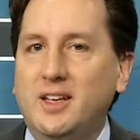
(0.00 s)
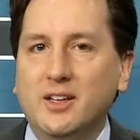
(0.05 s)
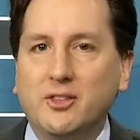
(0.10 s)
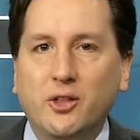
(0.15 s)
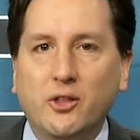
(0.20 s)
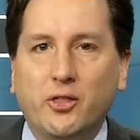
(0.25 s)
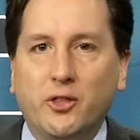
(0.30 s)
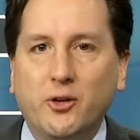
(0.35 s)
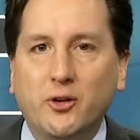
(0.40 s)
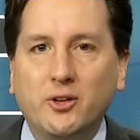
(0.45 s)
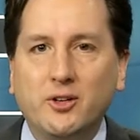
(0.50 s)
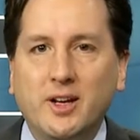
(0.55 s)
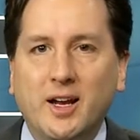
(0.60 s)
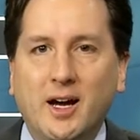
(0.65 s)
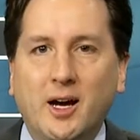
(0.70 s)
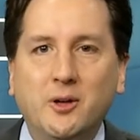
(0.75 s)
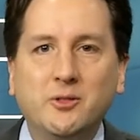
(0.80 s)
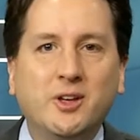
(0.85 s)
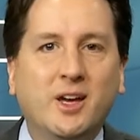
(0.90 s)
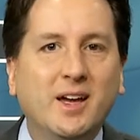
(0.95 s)
get the third
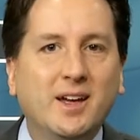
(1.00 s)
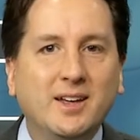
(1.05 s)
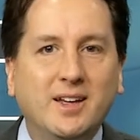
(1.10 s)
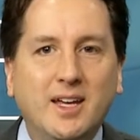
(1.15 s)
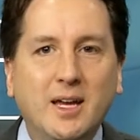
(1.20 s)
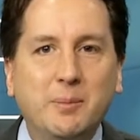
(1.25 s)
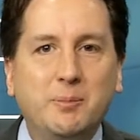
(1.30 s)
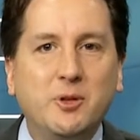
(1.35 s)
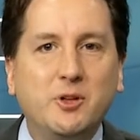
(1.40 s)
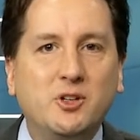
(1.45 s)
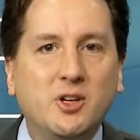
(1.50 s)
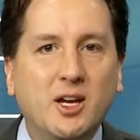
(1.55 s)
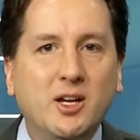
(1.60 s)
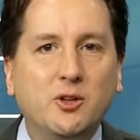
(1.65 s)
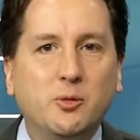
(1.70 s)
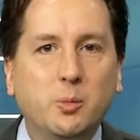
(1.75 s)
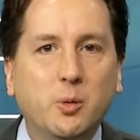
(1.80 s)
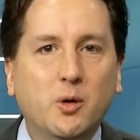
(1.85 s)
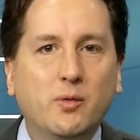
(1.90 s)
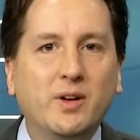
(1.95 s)
downs, keep the
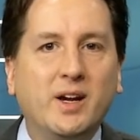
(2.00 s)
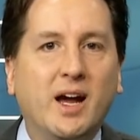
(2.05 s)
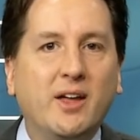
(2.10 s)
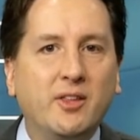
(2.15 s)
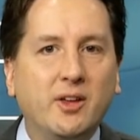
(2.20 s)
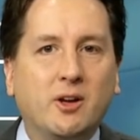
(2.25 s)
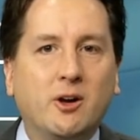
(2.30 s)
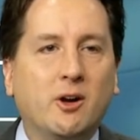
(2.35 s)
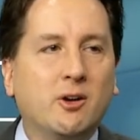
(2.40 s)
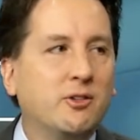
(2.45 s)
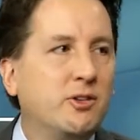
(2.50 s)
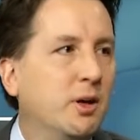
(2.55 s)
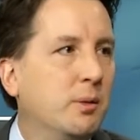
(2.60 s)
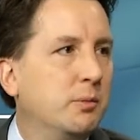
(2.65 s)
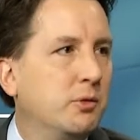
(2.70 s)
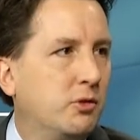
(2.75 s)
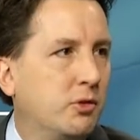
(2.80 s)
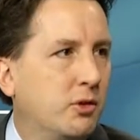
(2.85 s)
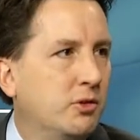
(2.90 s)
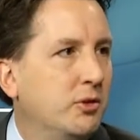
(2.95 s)
chains moving. I think Carta
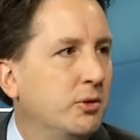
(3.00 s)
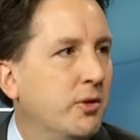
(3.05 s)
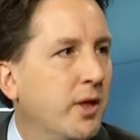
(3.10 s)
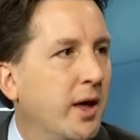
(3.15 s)
Samuels can do